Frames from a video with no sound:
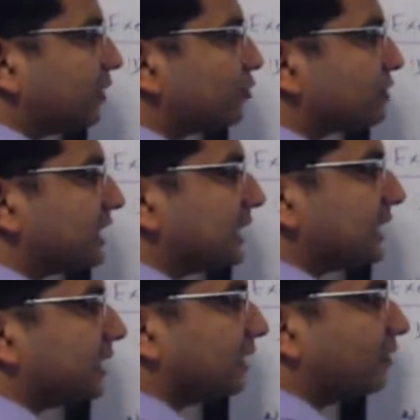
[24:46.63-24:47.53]
And you
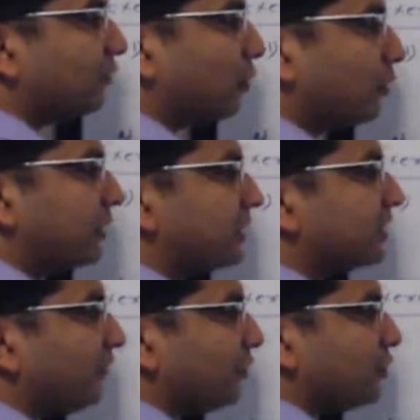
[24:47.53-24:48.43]
see, the verb
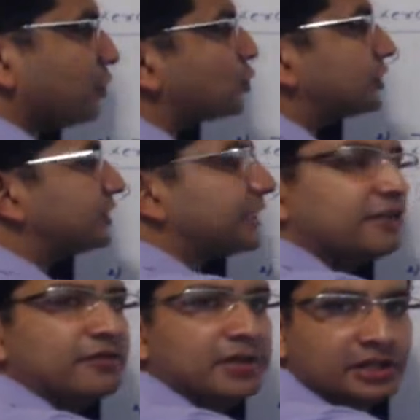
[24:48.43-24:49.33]
itself is used in
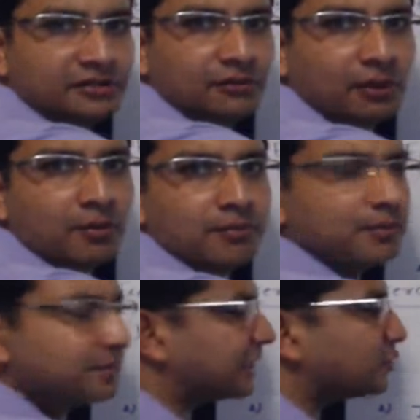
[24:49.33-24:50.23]
the infinitive
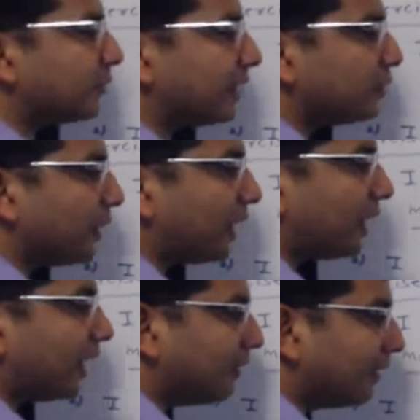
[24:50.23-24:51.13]
form. That's why you
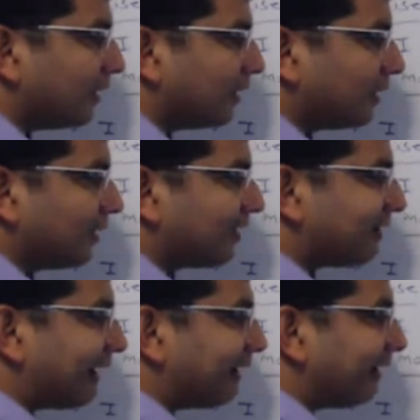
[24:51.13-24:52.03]
have
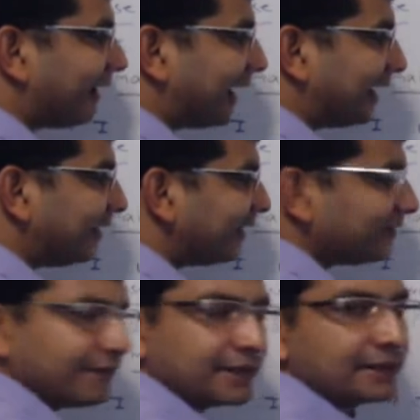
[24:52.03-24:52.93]
rehna
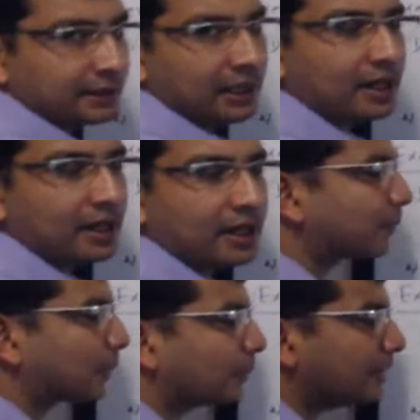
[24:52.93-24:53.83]
ending with
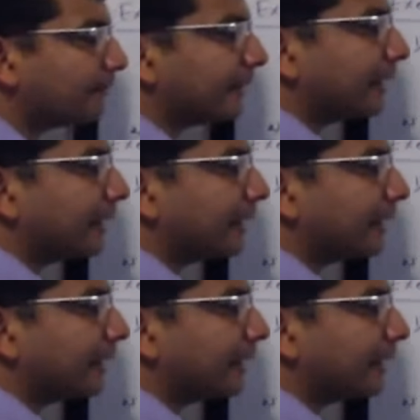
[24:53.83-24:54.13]
na. Okay.